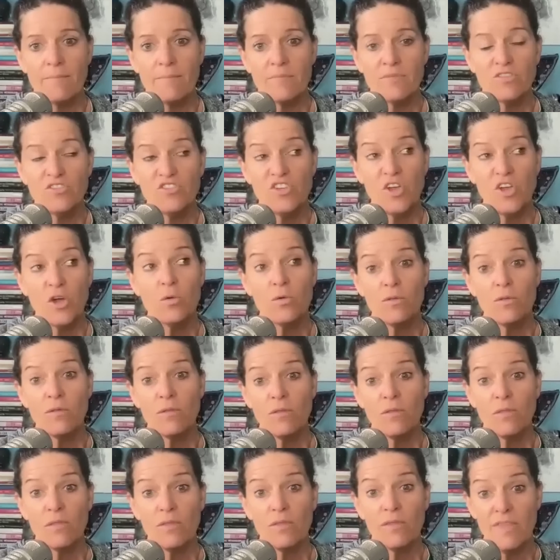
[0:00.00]
So
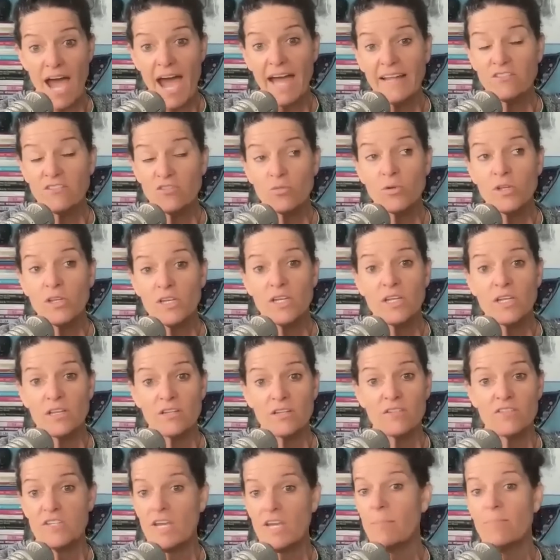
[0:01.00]
that's really
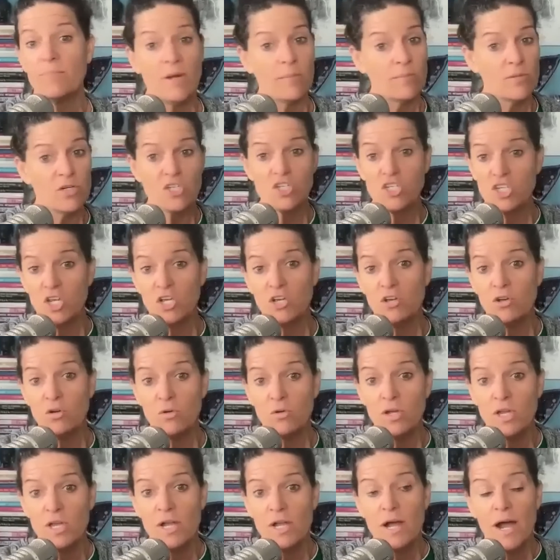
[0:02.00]
step number two.